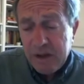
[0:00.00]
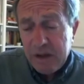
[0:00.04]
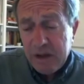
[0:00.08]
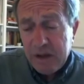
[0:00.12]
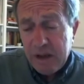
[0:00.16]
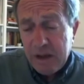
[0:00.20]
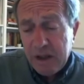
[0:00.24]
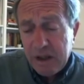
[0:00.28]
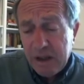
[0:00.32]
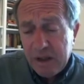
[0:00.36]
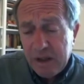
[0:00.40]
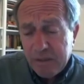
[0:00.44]

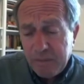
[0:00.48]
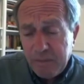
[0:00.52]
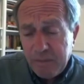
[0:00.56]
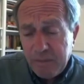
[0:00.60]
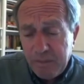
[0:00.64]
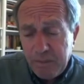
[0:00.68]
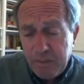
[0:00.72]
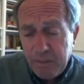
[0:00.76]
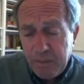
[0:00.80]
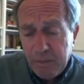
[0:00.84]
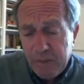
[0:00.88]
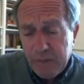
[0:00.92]

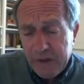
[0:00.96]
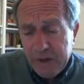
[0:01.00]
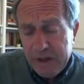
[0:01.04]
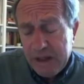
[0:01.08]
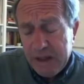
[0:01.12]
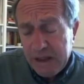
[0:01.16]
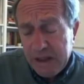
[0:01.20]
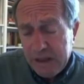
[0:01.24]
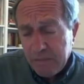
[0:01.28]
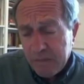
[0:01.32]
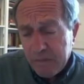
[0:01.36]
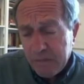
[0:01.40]

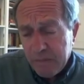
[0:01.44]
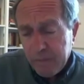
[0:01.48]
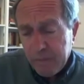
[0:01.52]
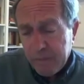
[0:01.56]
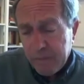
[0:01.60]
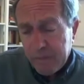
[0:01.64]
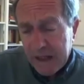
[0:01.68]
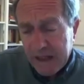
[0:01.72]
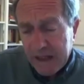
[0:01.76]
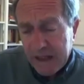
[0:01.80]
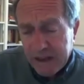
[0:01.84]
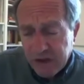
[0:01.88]
the
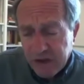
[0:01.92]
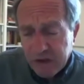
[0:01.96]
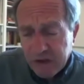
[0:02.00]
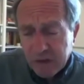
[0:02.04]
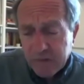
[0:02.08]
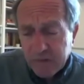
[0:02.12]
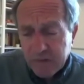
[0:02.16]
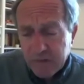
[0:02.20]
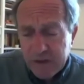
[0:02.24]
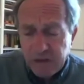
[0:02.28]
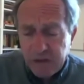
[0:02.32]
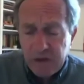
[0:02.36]
issue
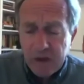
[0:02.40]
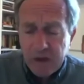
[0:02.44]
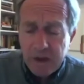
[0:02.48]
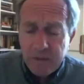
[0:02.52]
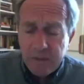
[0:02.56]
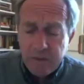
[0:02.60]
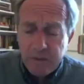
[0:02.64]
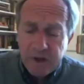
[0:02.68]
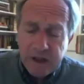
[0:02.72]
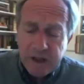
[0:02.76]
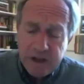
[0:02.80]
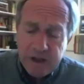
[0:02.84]
of national
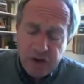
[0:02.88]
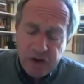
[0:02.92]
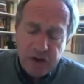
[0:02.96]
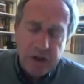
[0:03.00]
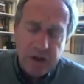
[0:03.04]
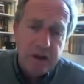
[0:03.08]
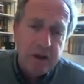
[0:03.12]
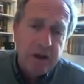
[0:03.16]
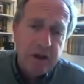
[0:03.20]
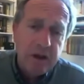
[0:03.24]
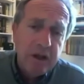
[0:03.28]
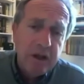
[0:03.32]

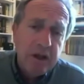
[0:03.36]
liberation